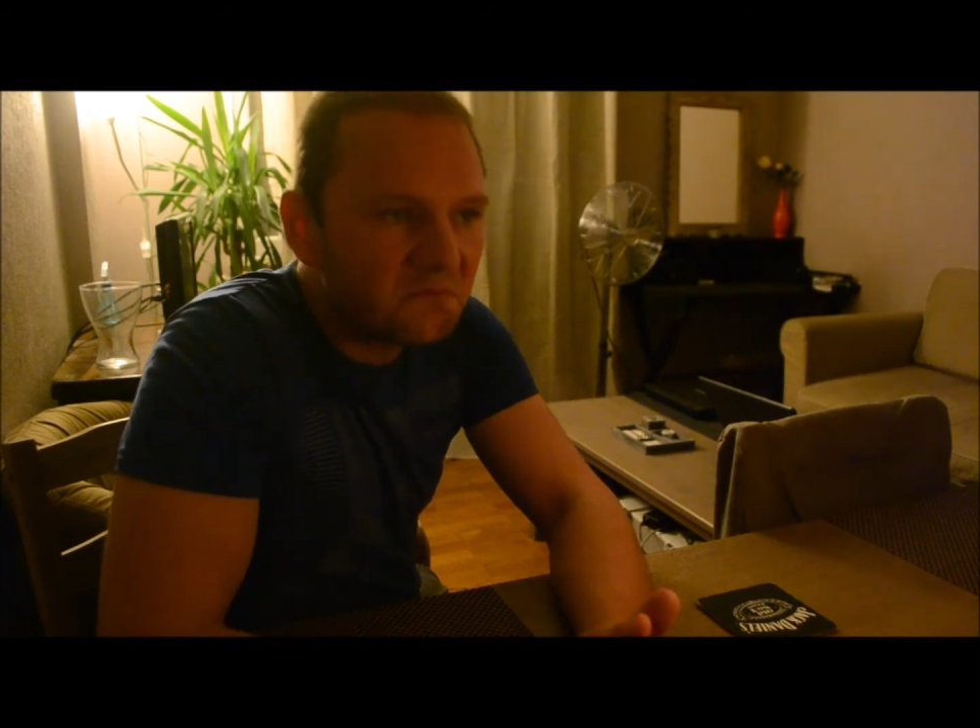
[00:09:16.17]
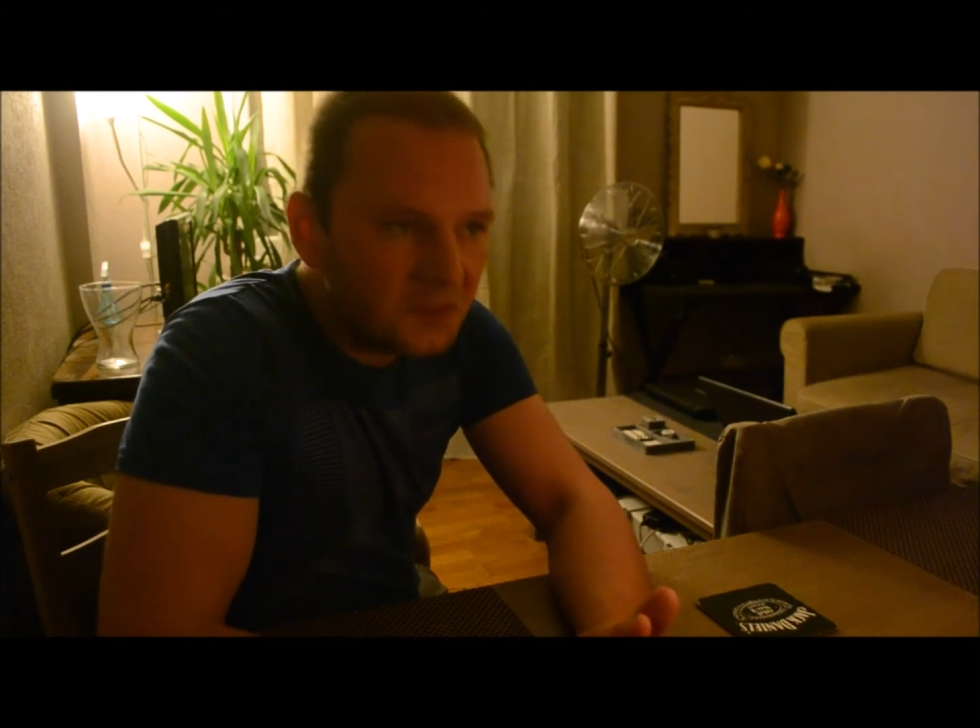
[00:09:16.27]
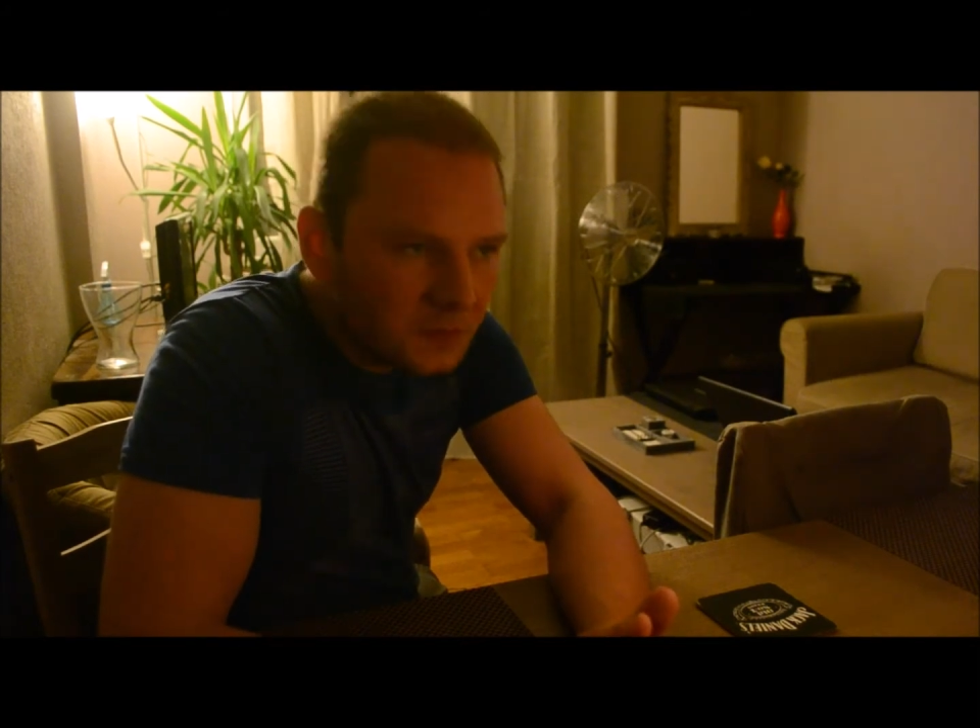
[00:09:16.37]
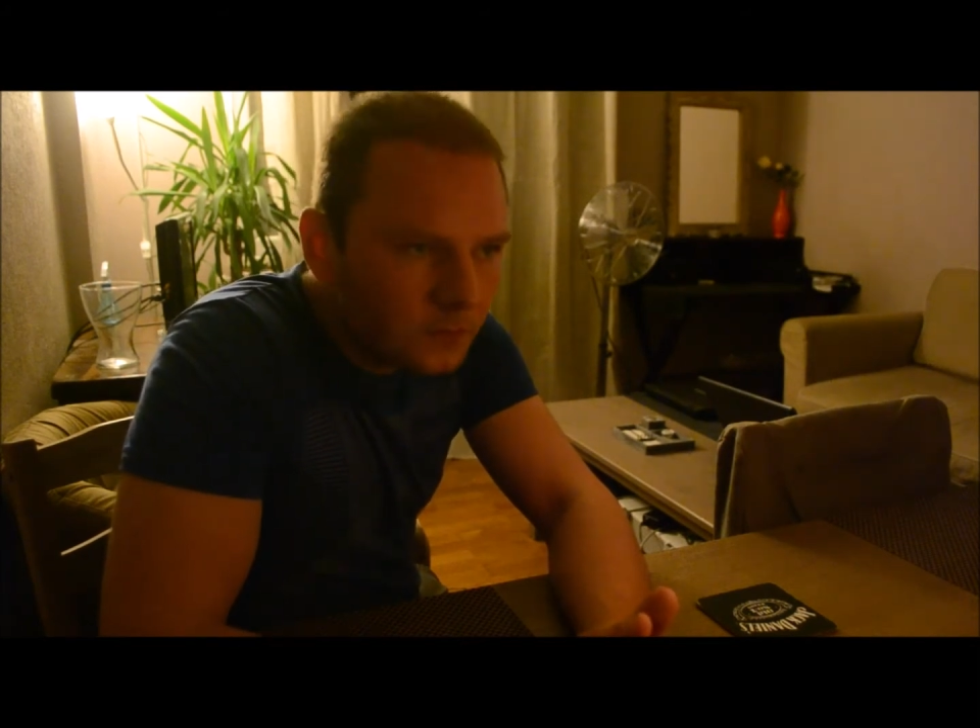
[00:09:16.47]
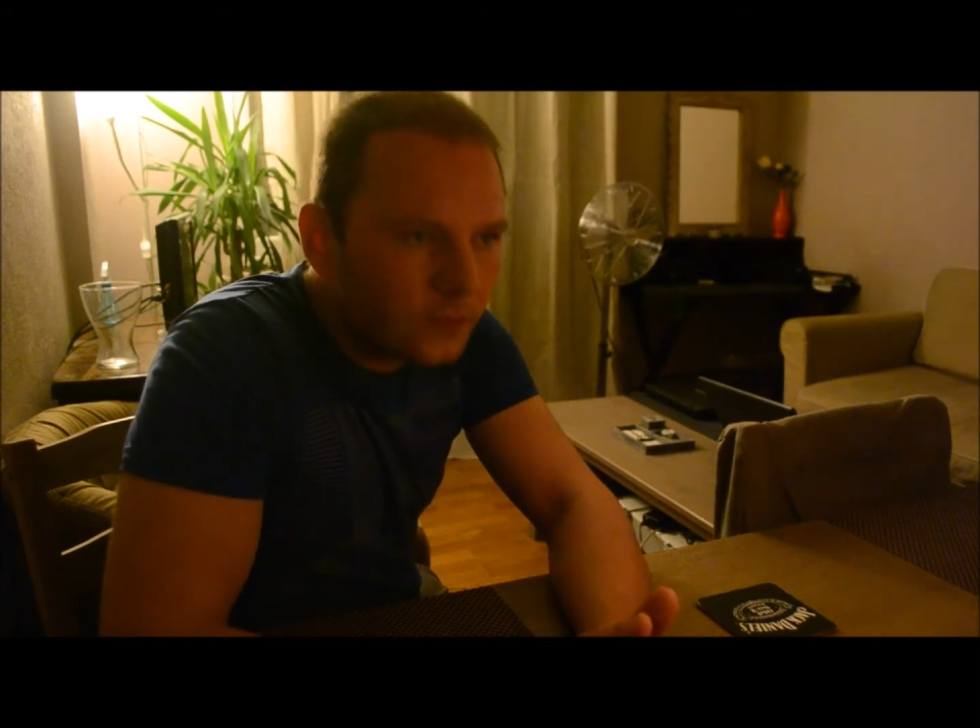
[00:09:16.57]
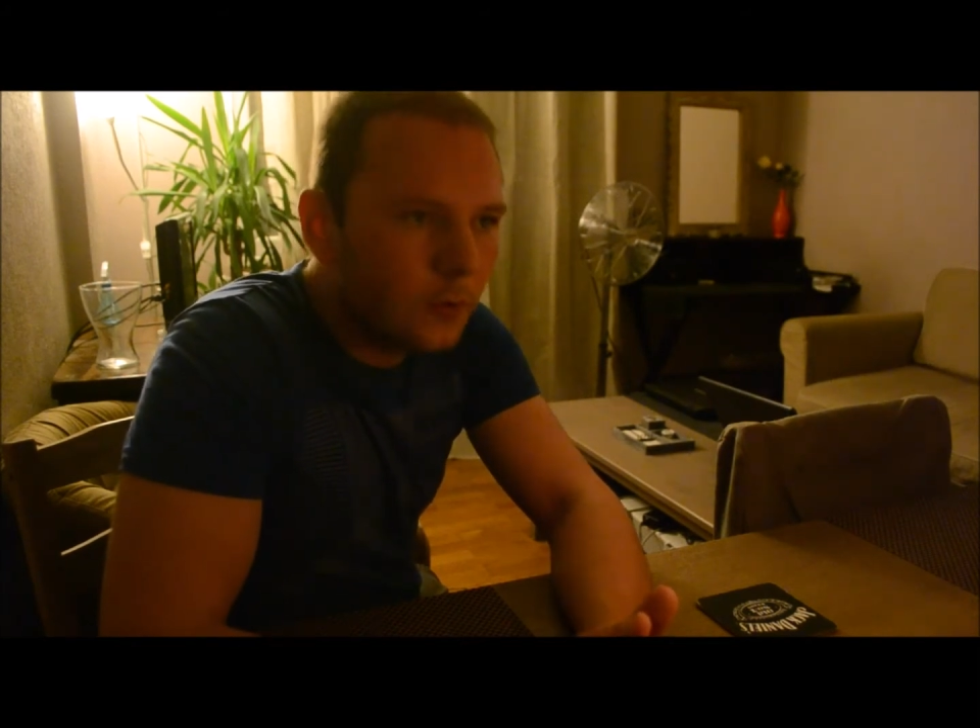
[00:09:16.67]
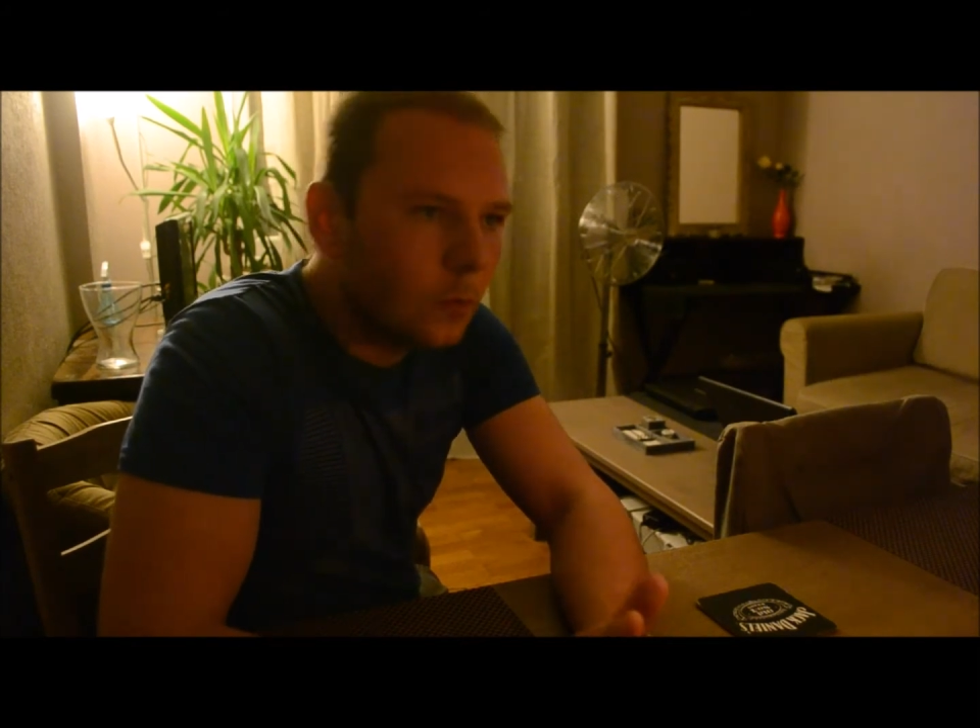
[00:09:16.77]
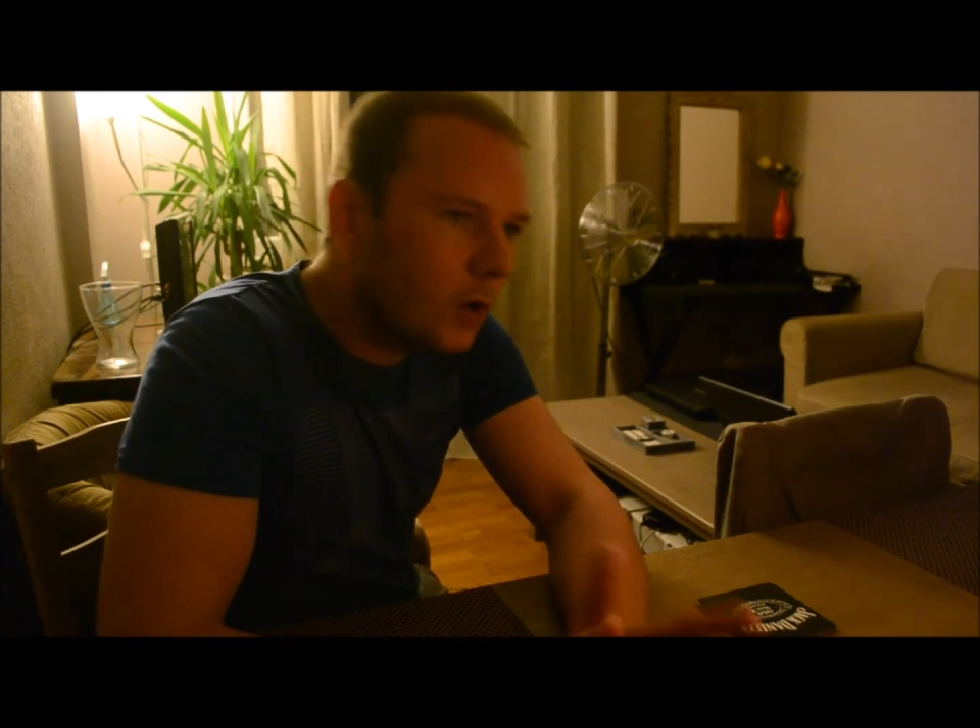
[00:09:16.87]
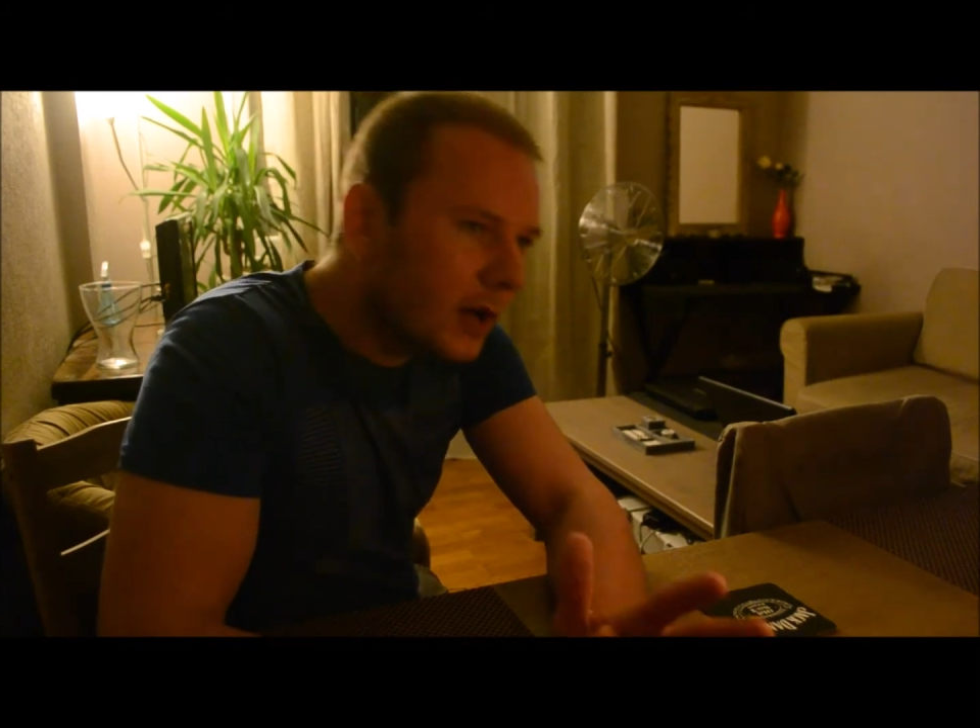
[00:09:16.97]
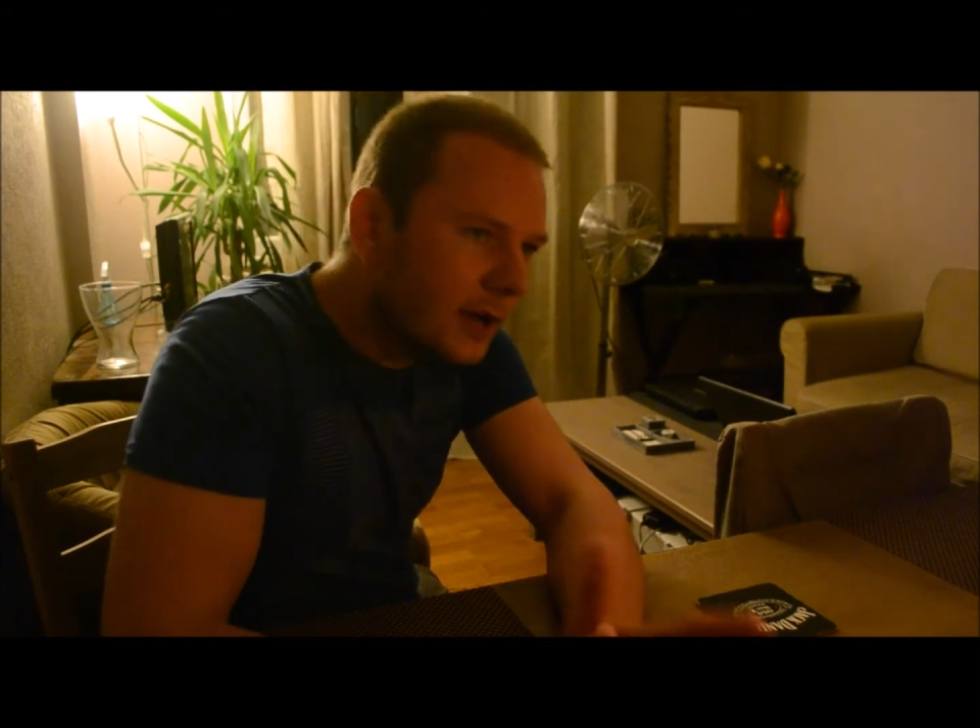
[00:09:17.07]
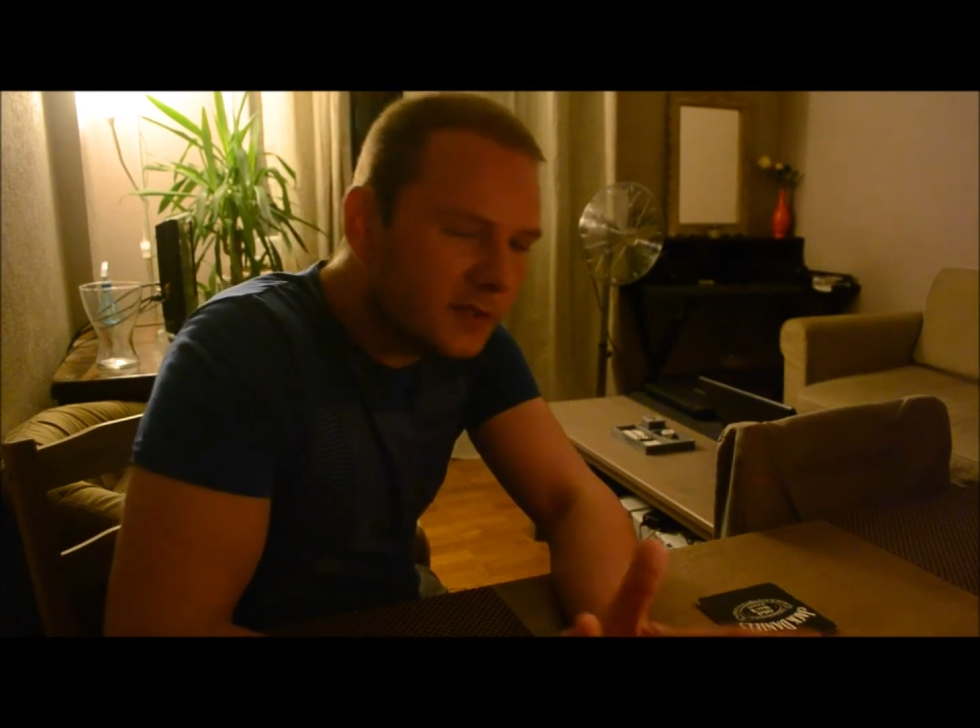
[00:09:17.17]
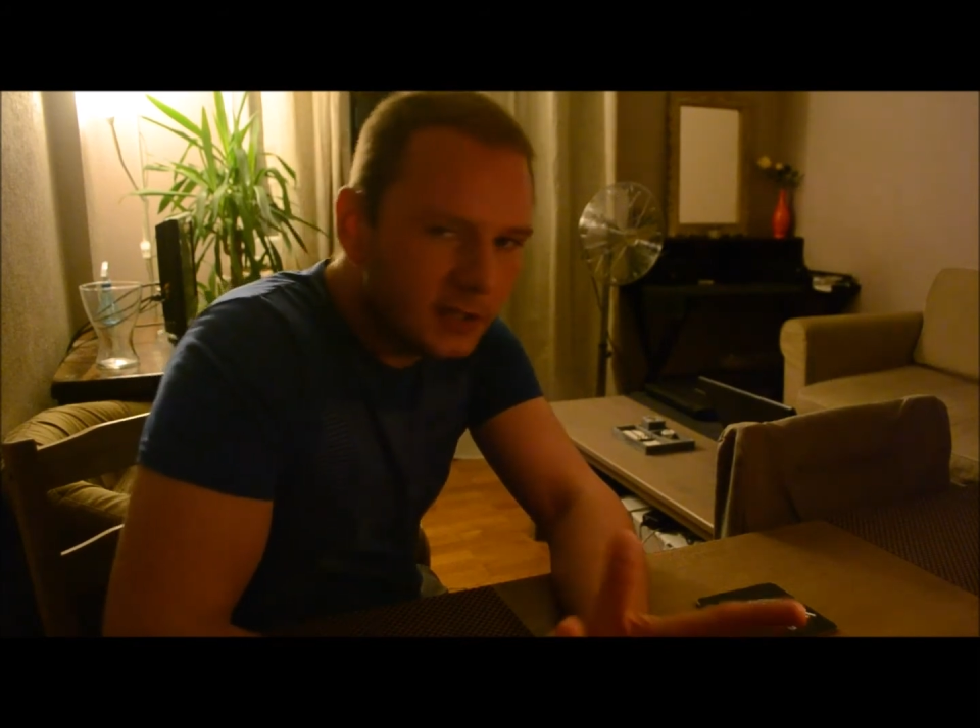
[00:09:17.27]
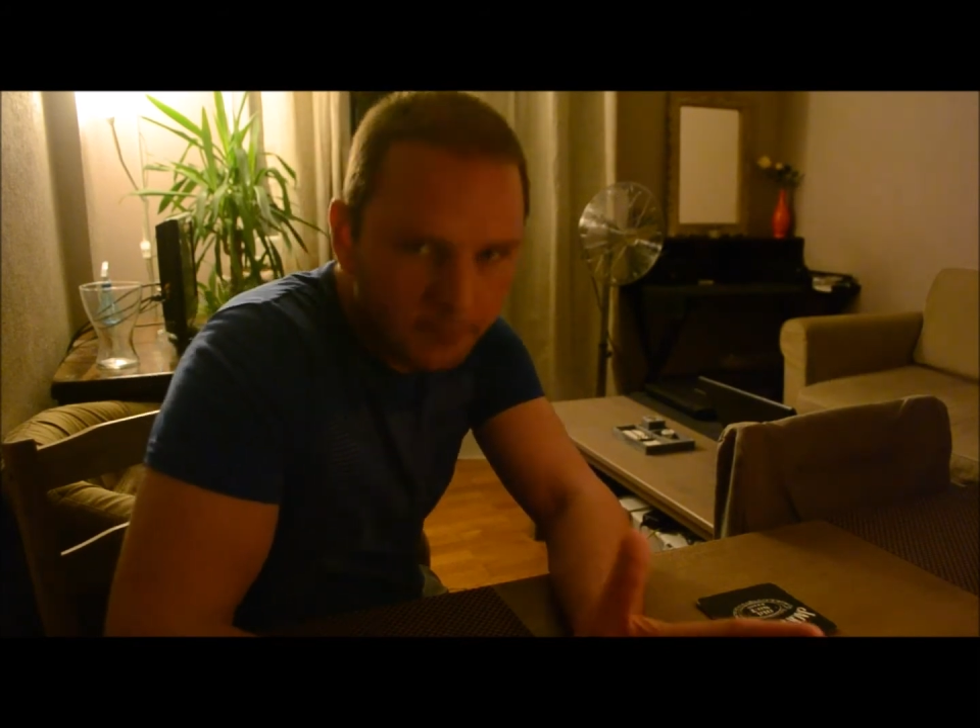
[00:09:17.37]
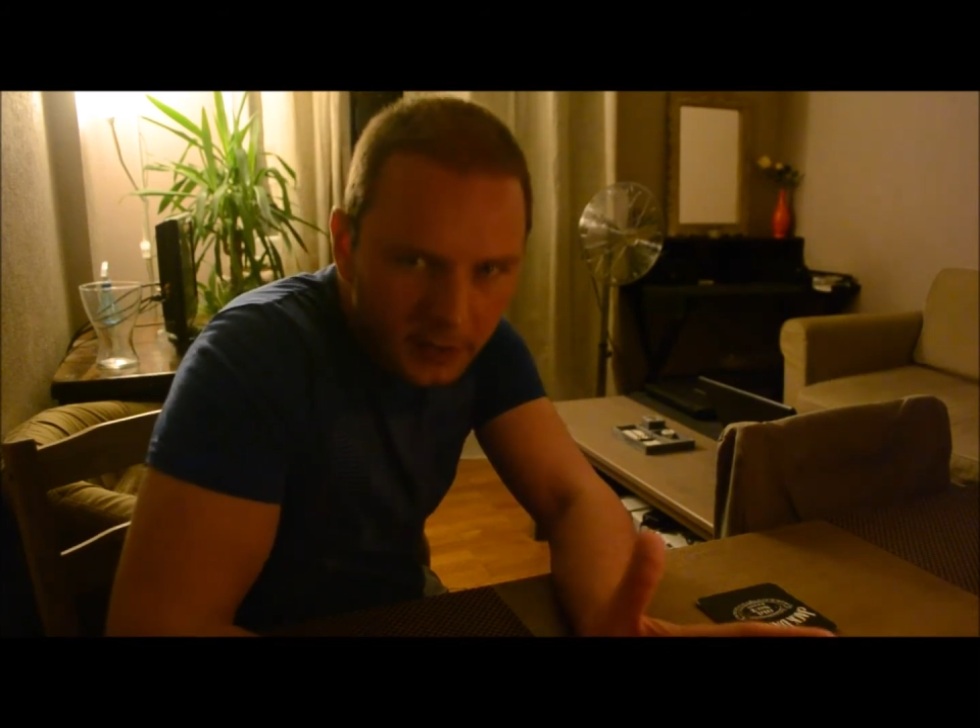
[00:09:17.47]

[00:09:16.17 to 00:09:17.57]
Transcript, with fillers: from what I've seen